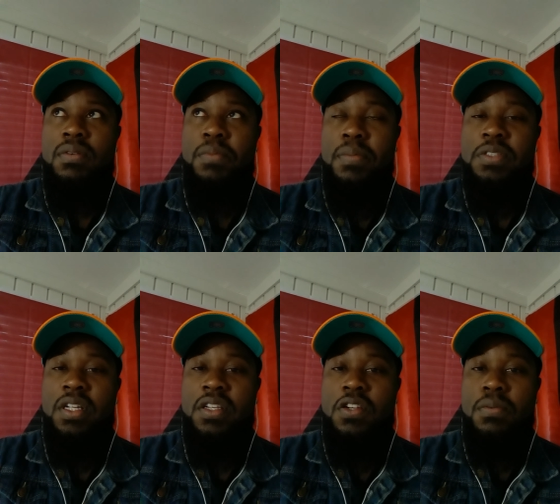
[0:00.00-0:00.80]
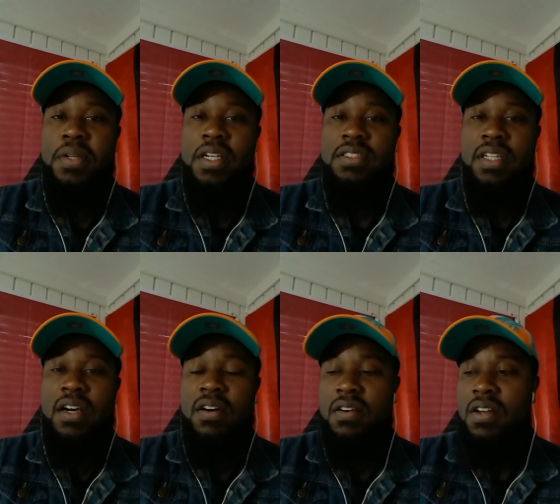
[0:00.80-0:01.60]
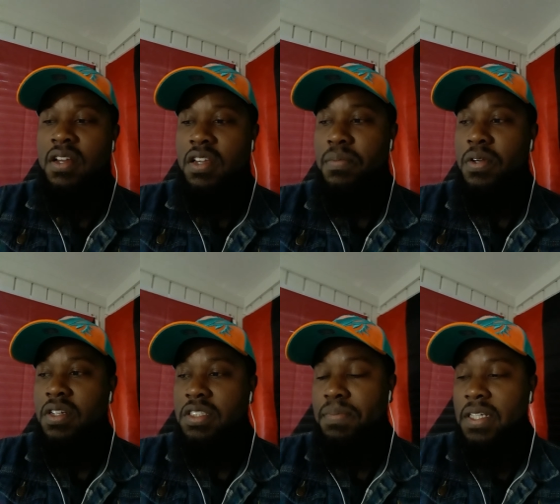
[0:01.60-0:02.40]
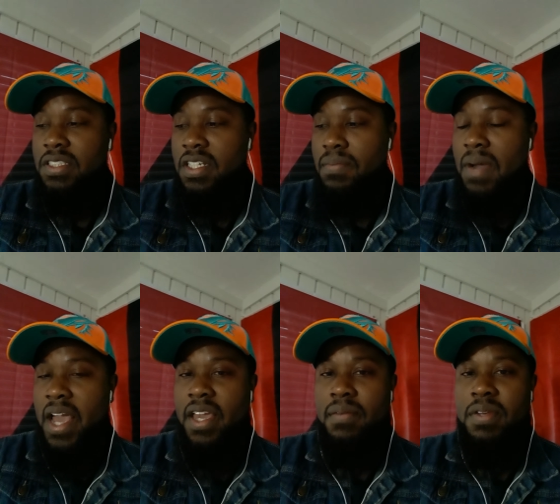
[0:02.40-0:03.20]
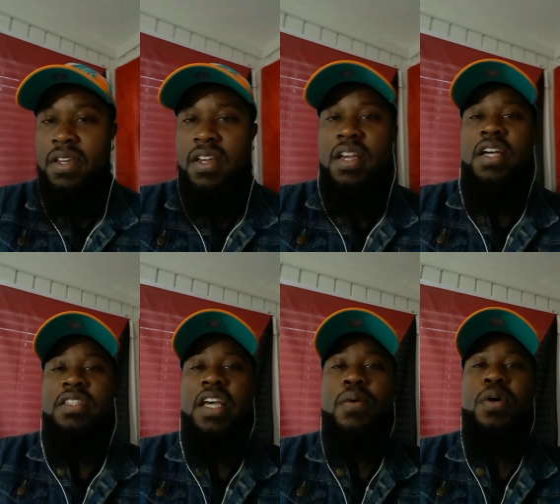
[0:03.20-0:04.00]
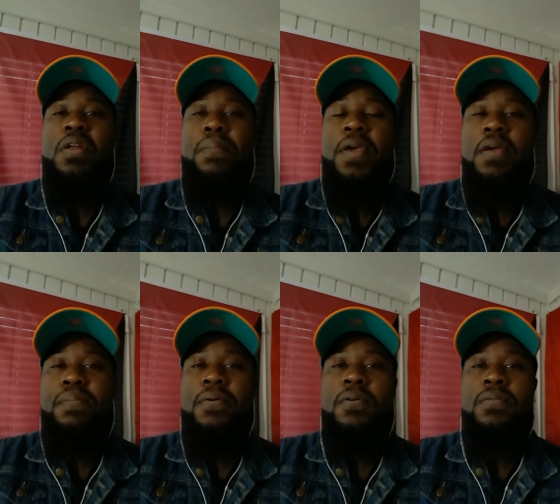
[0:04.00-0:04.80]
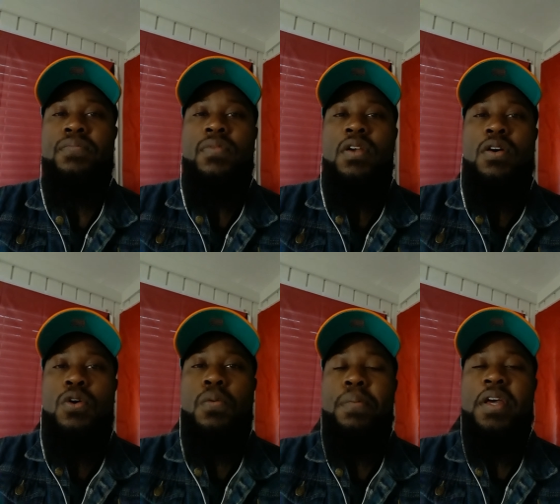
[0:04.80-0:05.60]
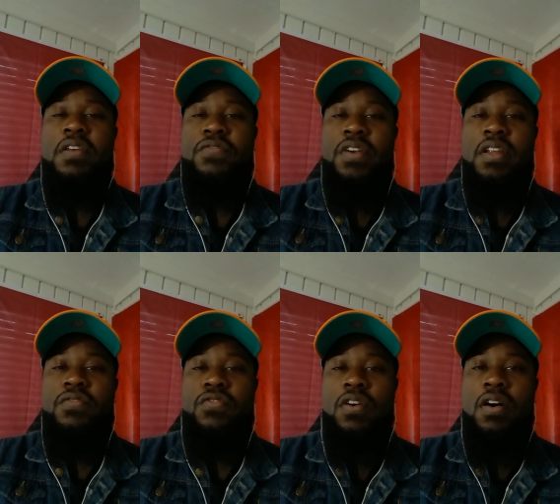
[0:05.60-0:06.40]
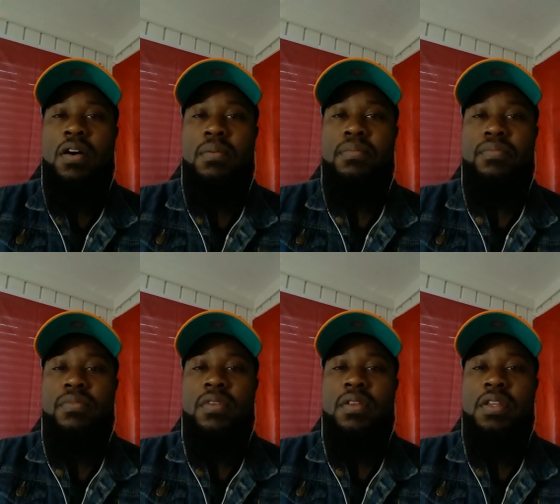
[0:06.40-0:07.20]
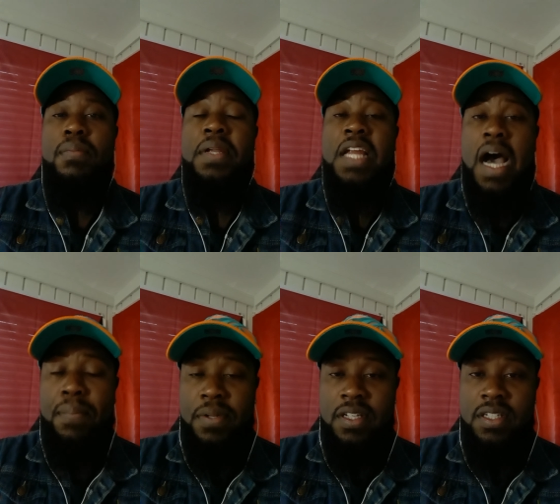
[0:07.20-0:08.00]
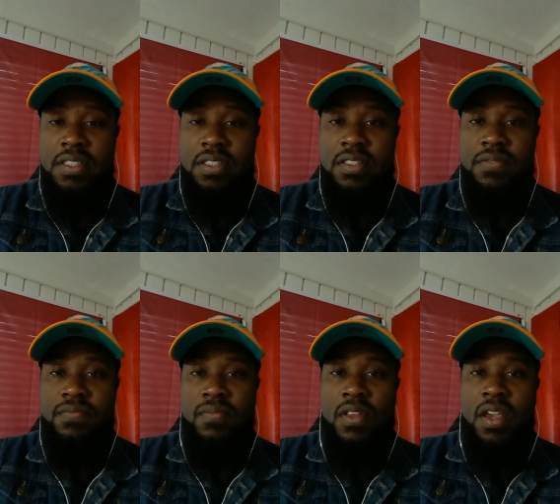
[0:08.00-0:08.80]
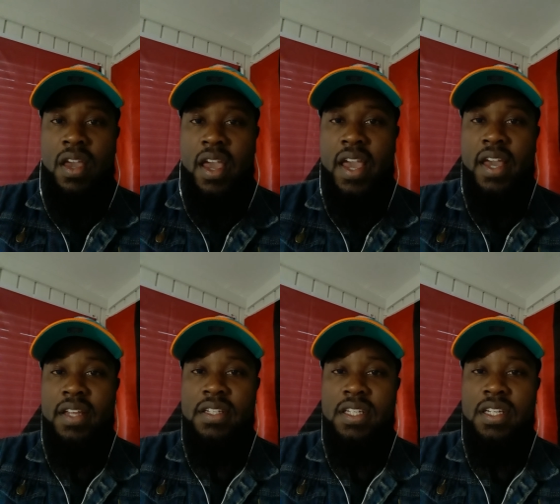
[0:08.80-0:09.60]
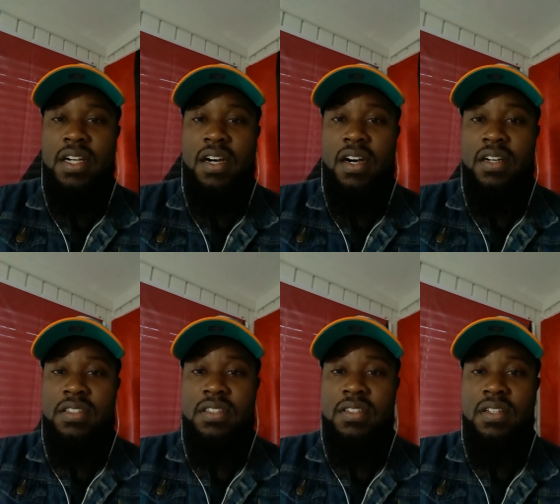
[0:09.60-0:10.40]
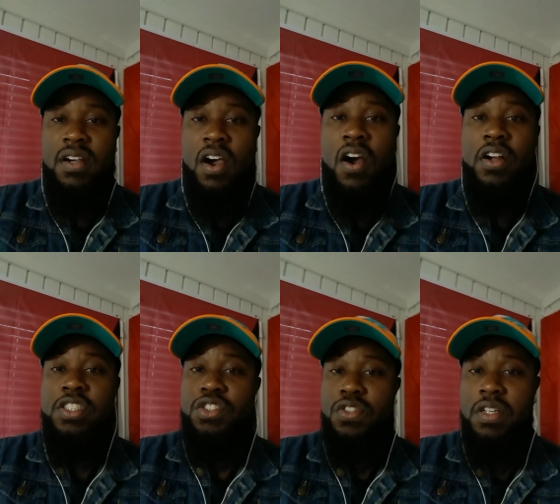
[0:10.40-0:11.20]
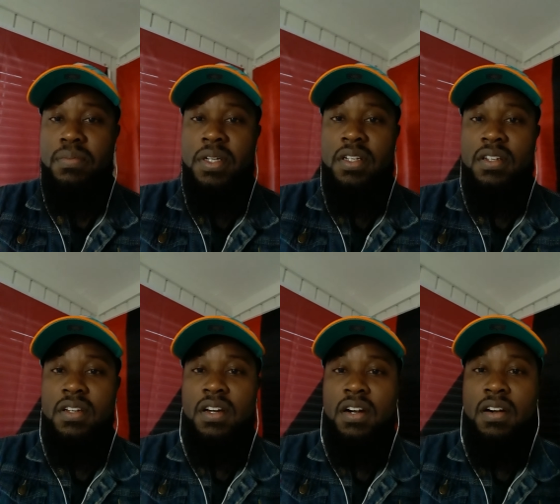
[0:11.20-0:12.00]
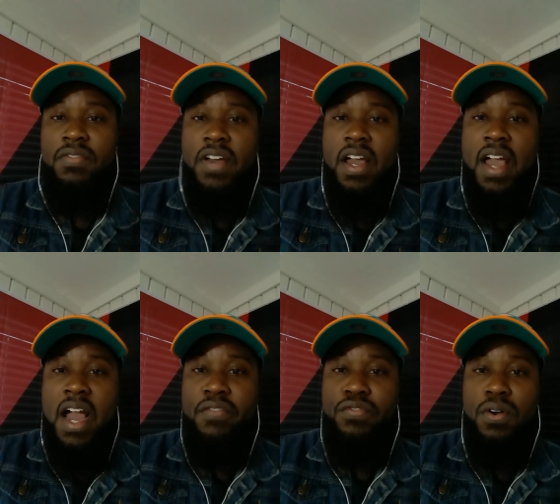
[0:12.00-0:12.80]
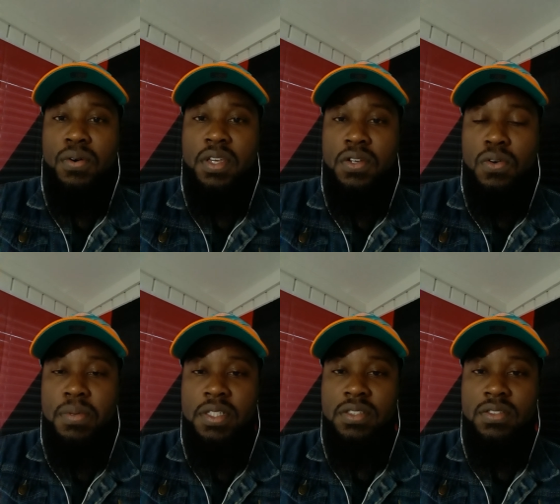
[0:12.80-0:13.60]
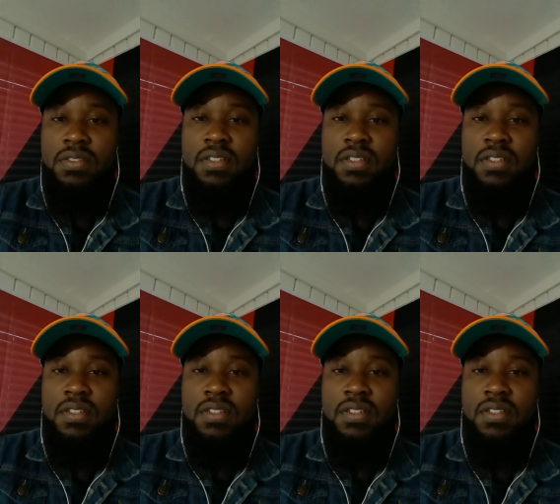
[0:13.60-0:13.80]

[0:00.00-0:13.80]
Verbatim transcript: members of the Cuban exile community, especially in Miami, they were the people who benefited from the monopolies and the uh, harsh treatment of Afro Cubans,